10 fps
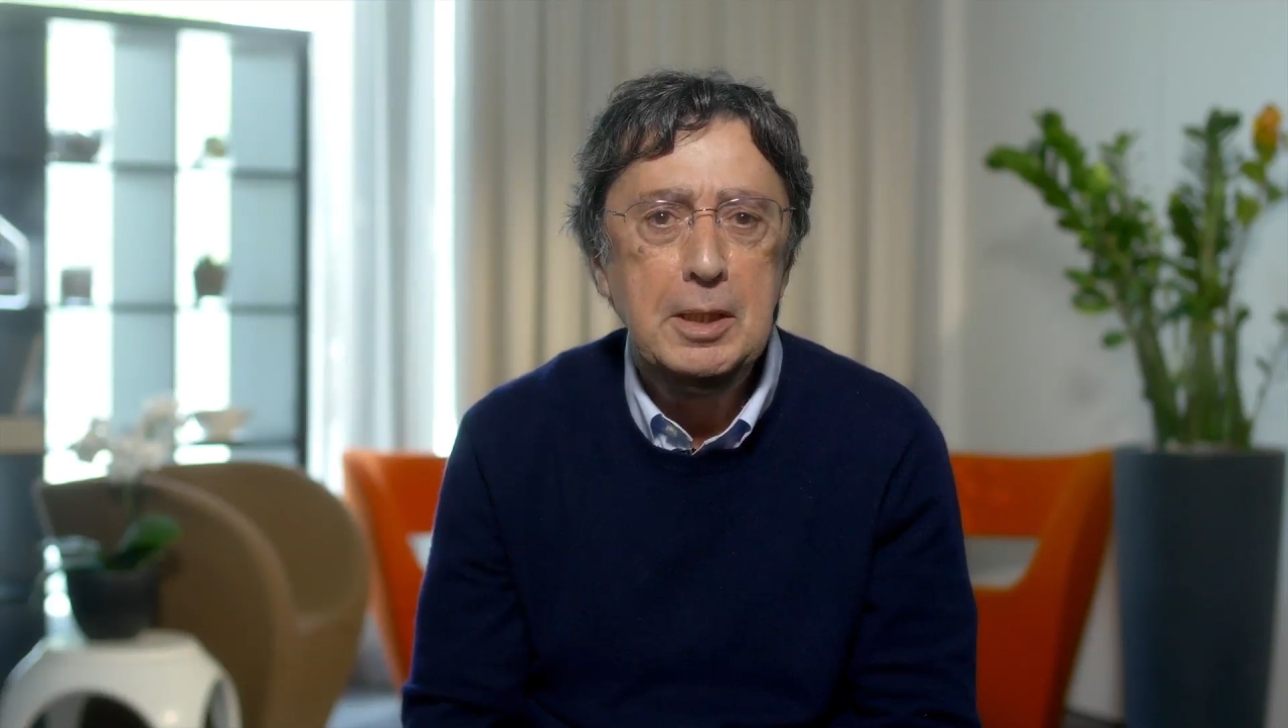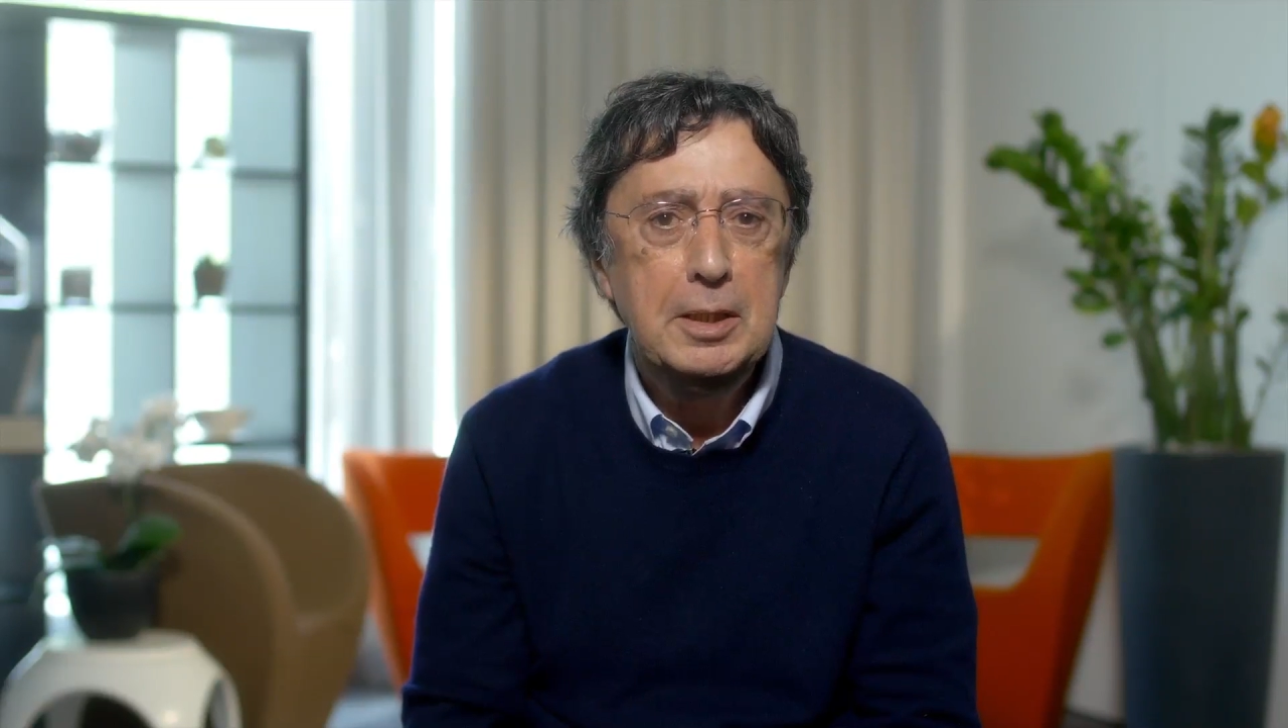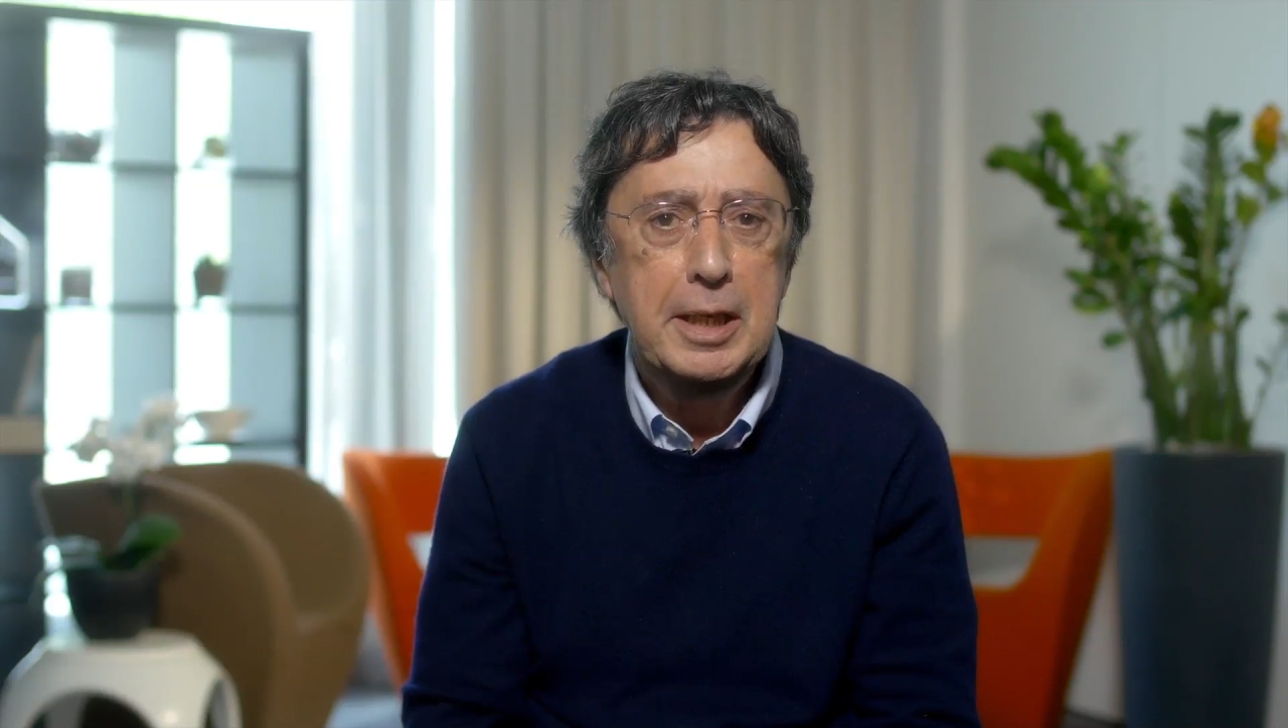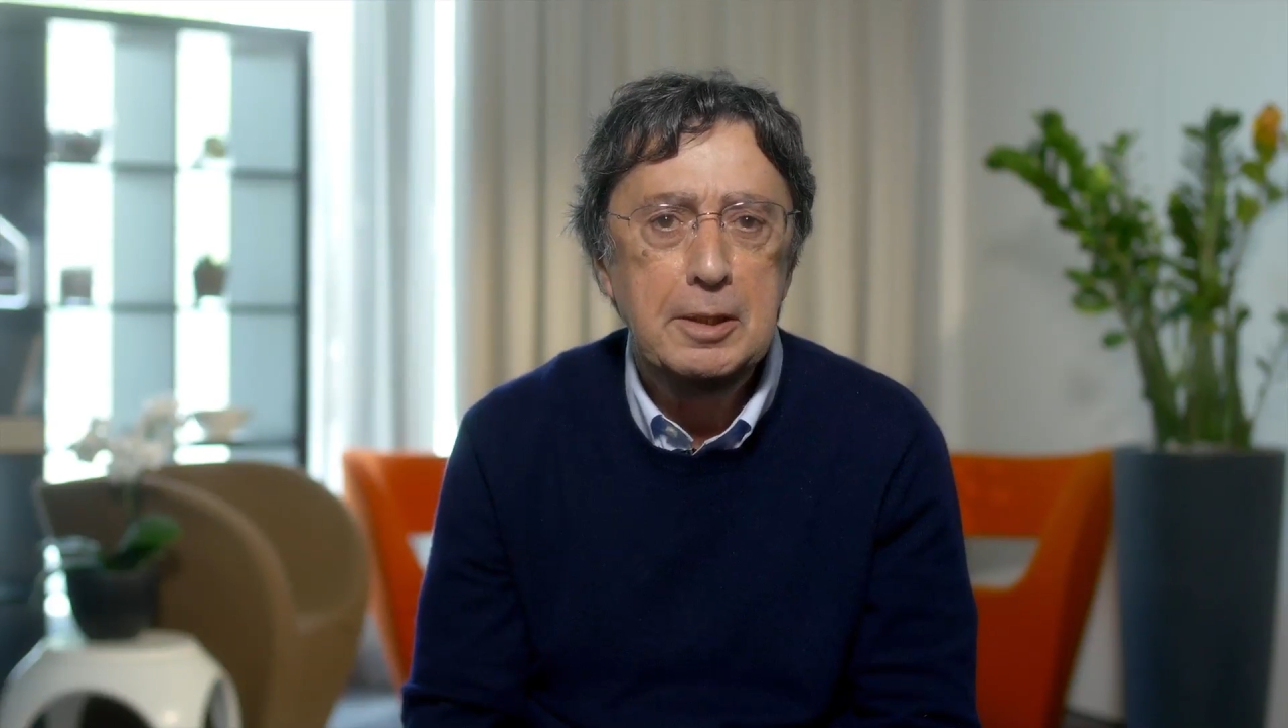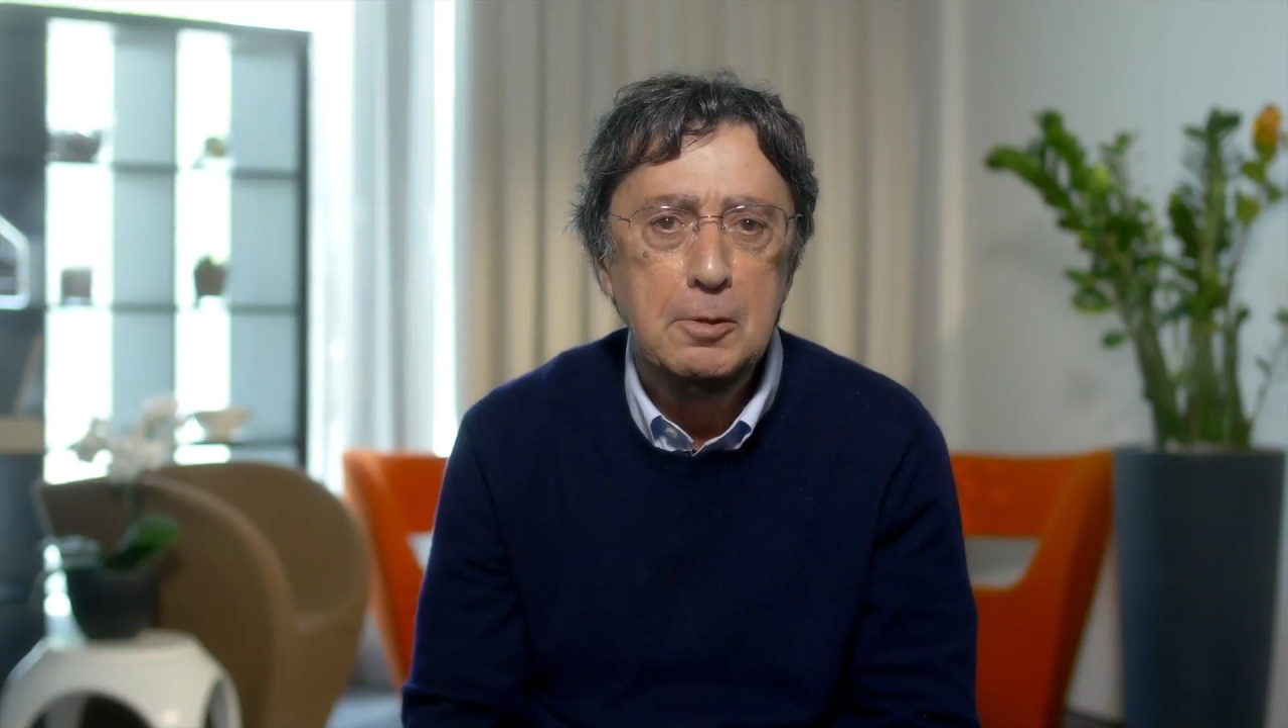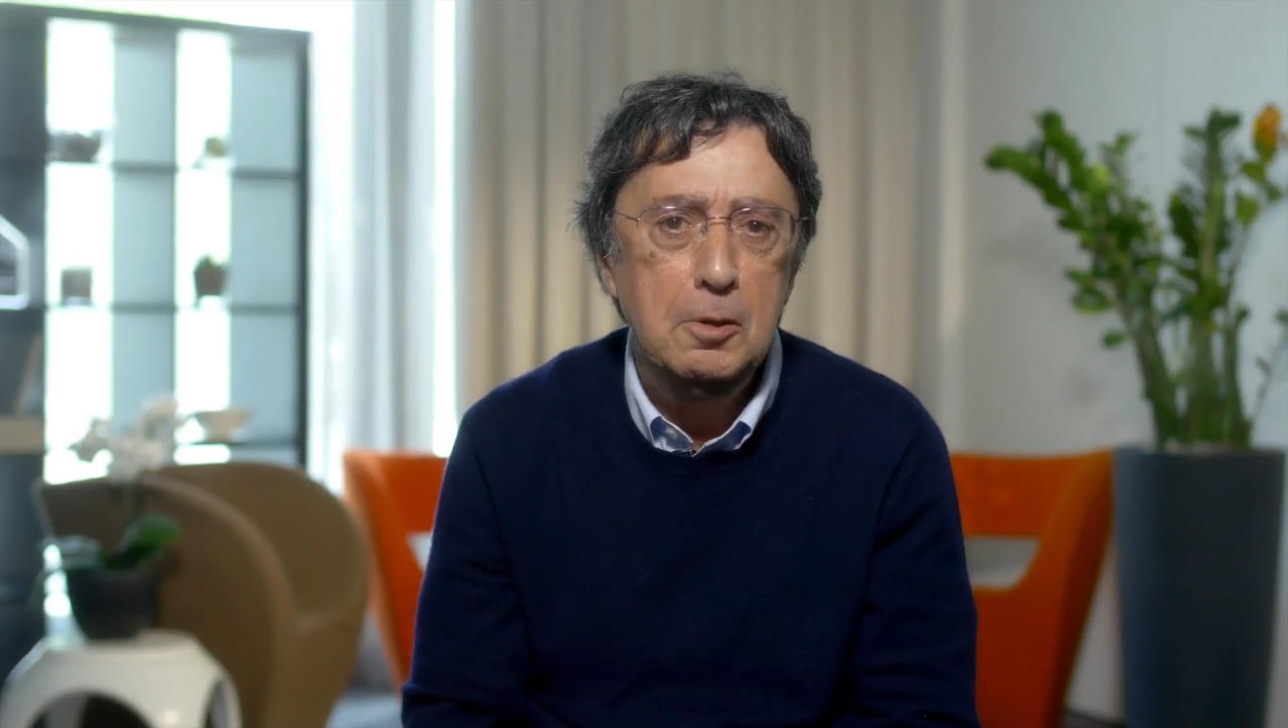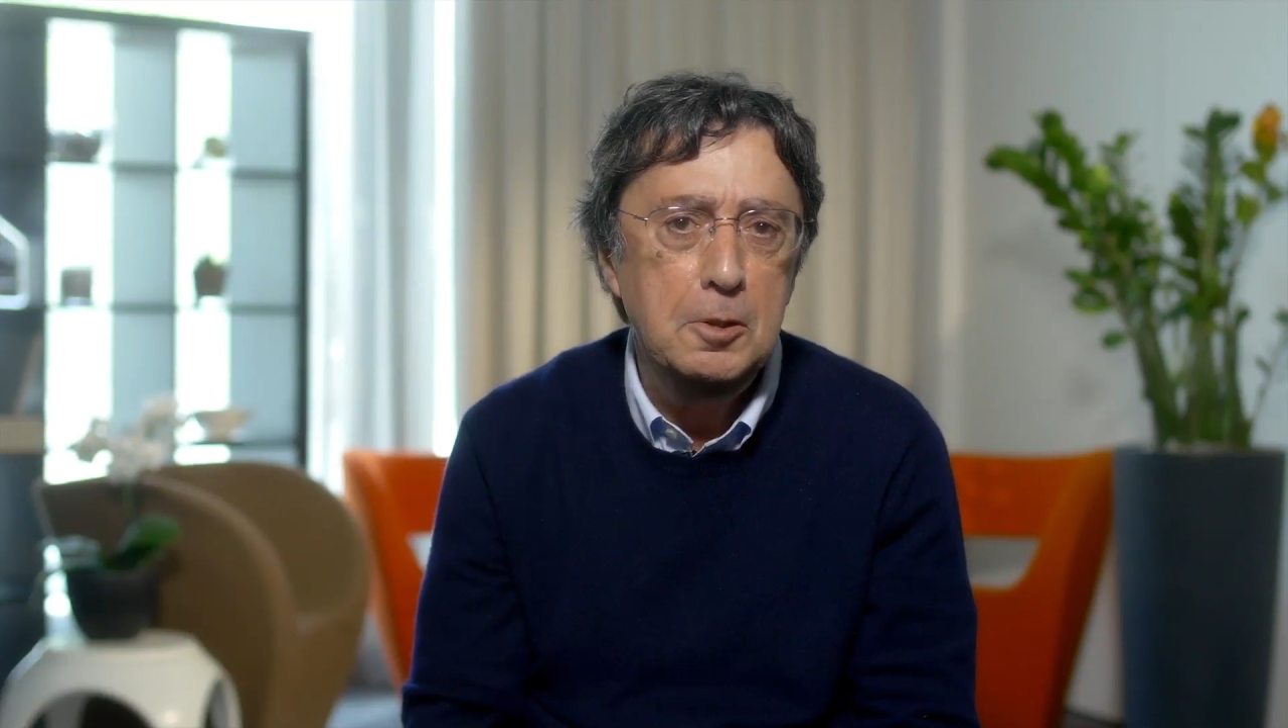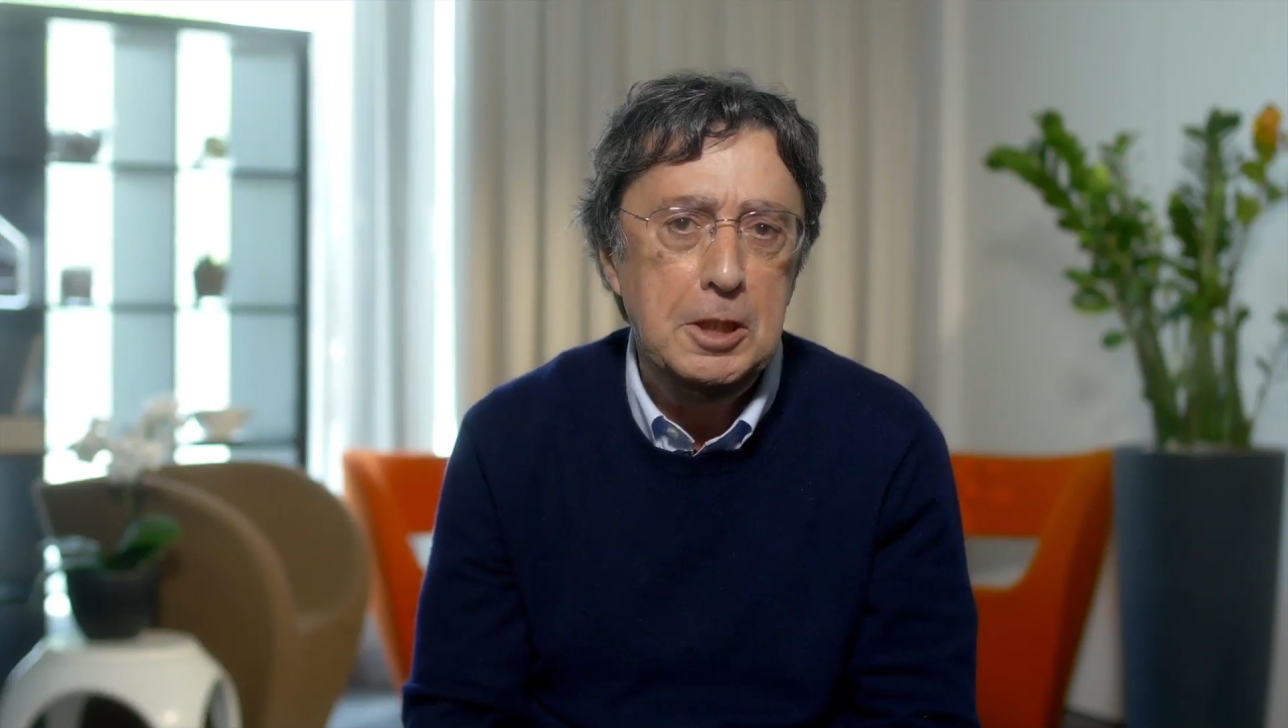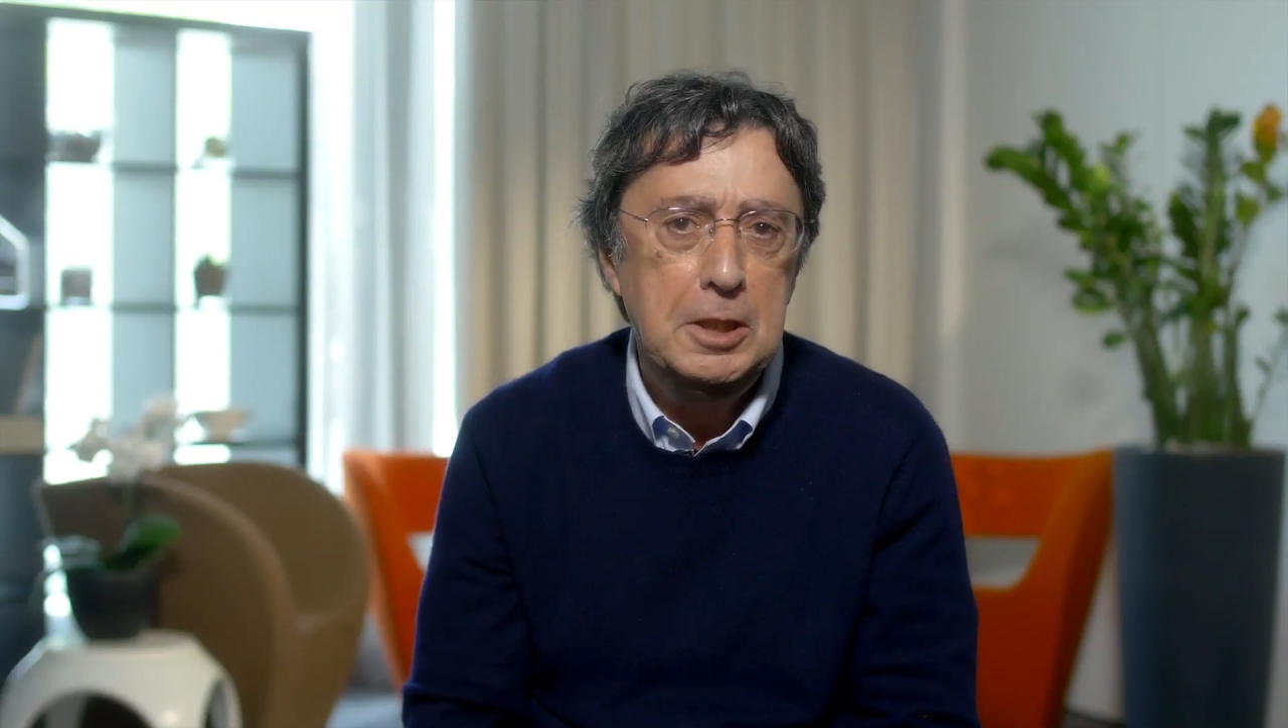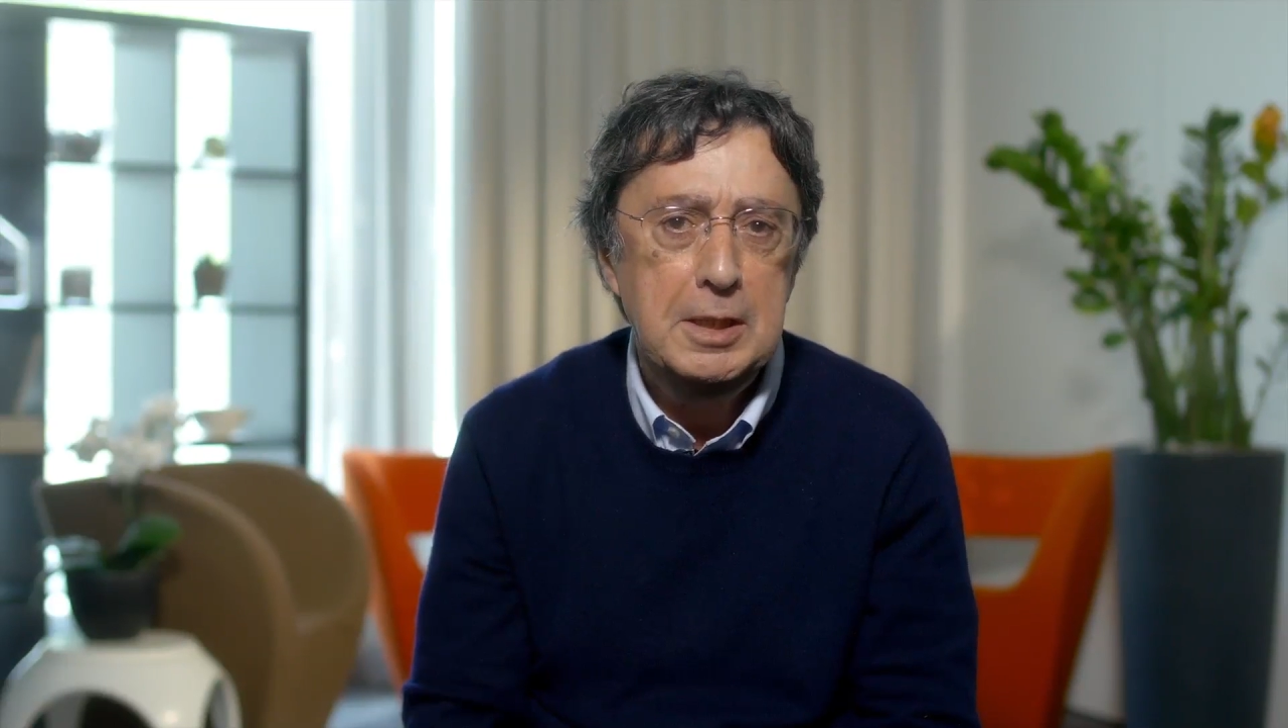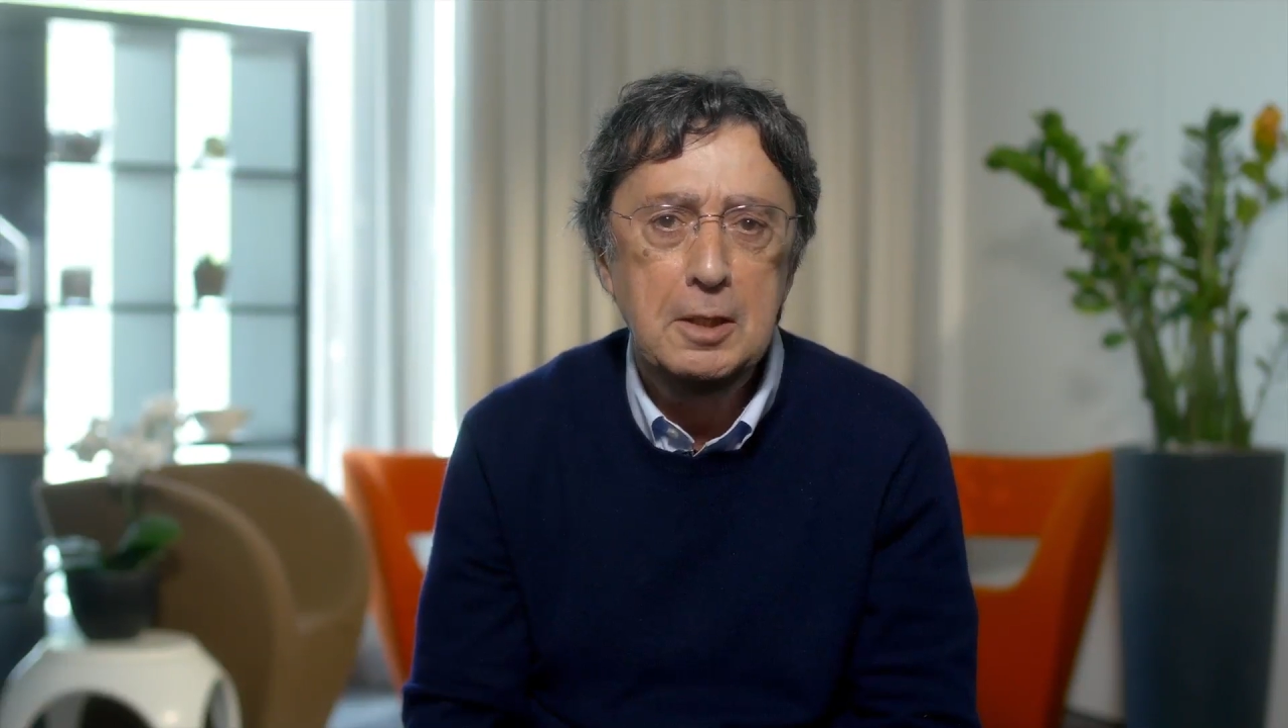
in technologies